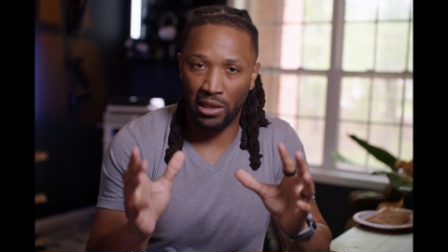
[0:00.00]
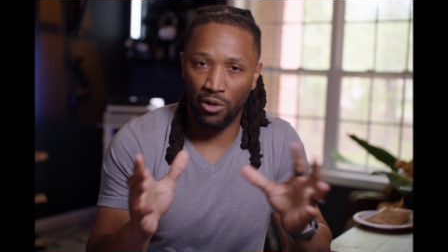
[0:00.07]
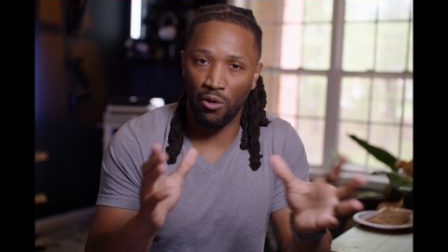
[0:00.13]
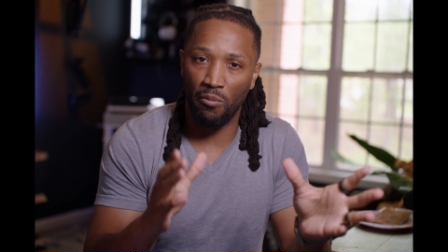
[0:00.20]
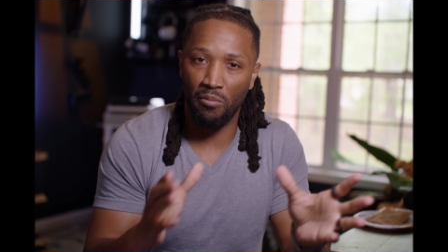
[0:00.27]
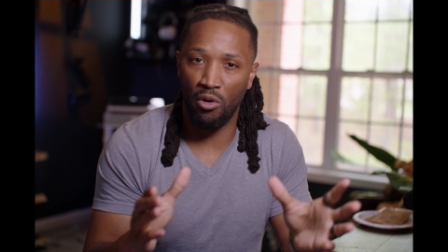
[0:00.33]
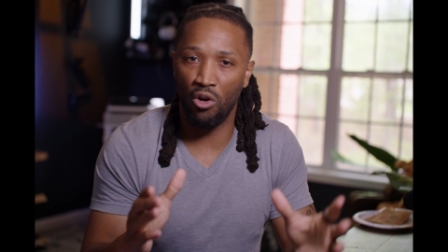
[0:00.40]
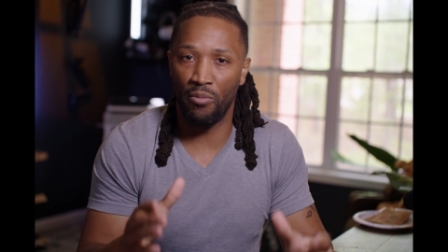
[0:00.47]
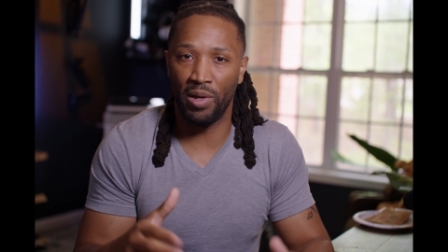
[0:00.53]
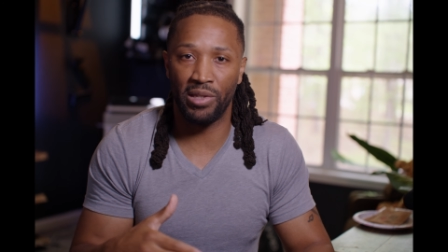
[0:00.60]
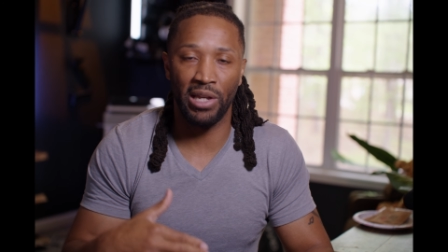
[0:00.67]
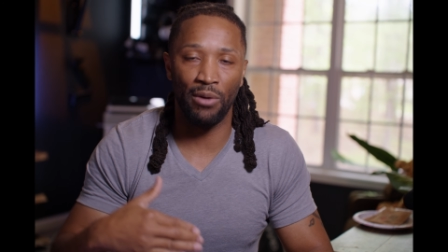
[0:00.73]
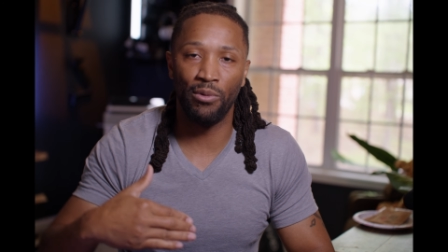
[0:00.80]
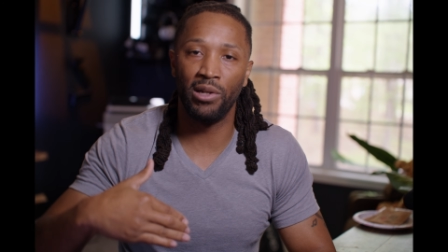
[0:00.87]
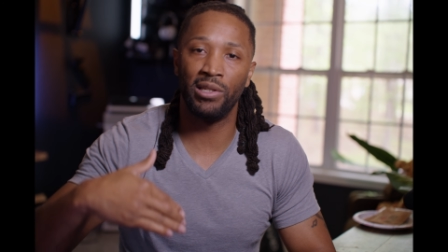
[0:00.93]
little moments.
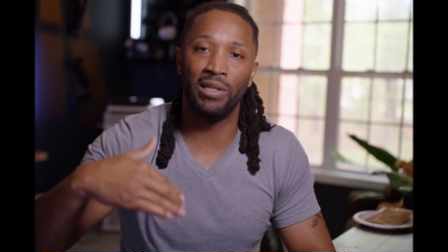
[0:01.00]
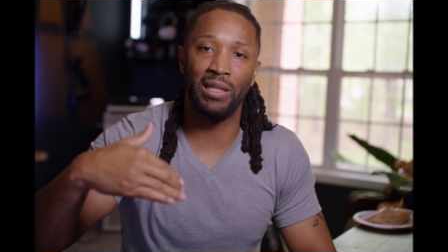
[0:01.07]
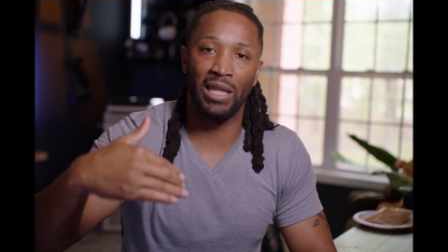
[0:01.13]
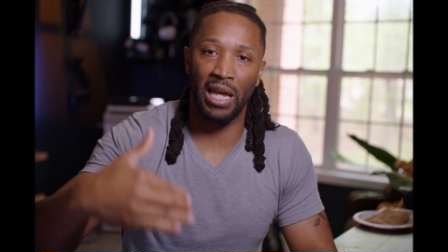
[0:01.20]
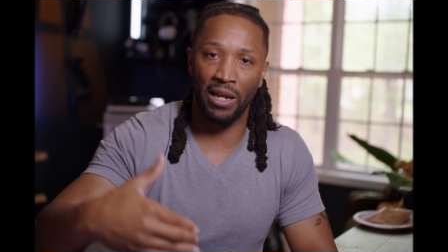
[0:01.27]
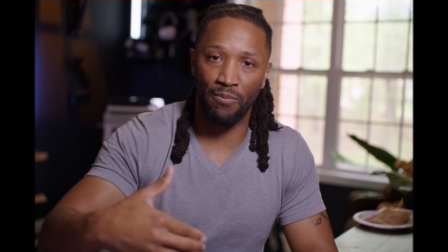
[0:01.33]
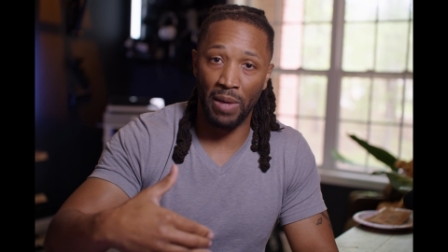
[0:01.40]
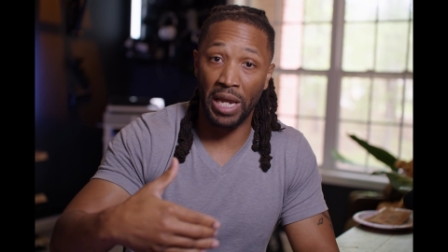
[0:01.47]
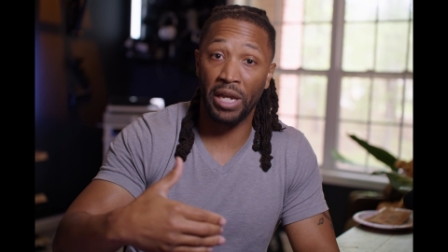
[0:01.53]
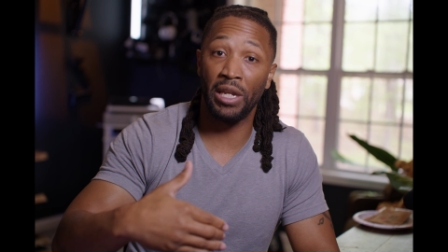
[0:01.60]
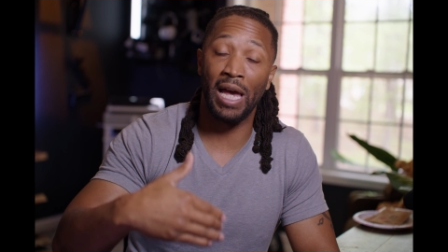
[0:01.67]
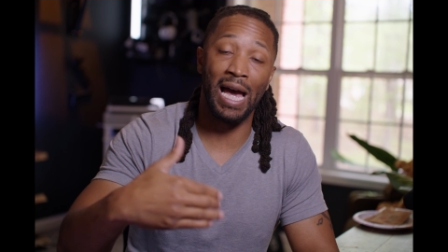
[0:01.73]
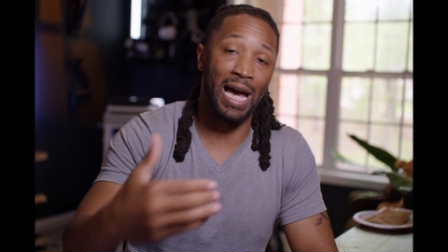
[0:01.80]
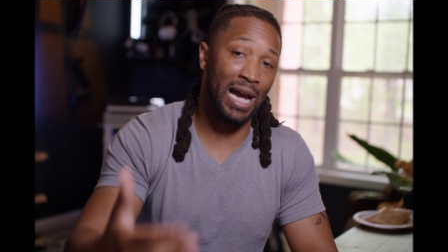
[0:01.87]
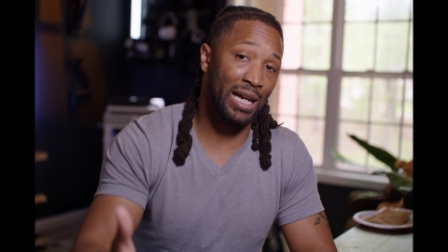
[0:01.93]
I wasn't like making
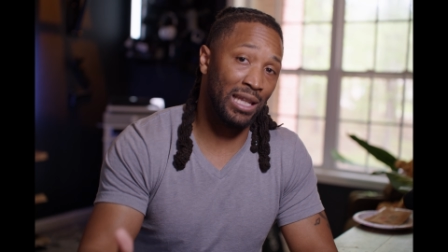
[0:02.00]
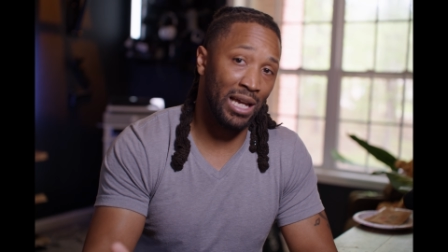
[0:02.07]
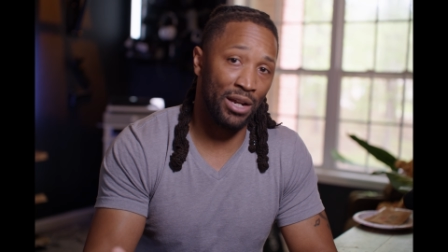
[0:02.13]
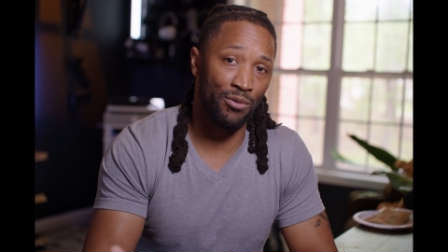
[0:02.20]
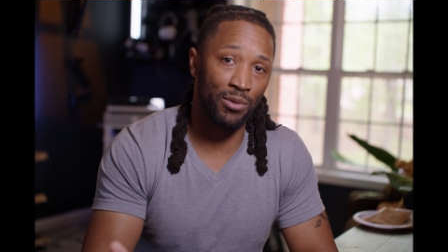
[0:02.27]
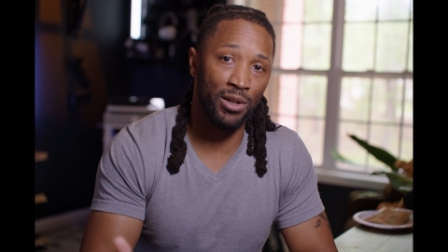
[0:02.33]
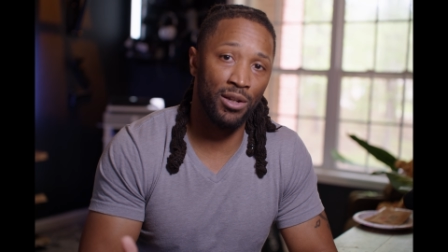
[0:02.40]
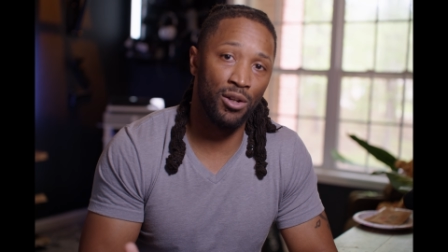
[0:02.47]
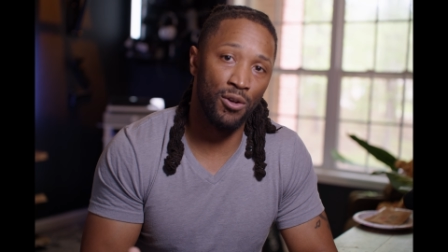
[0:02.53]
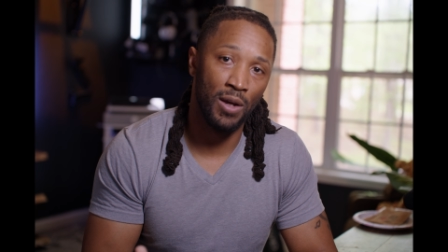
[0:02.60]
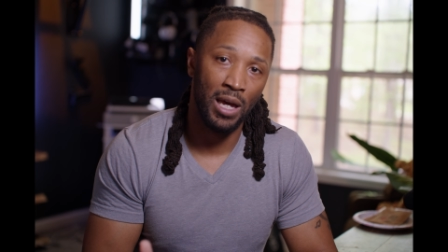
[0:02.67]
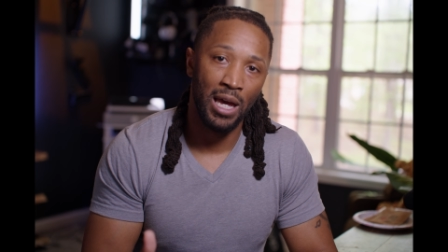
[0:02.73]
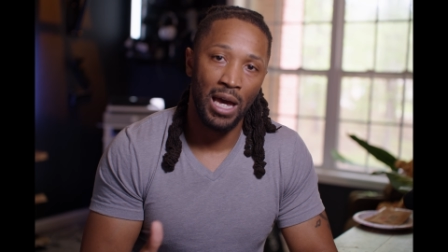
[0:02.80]
a highlight reel.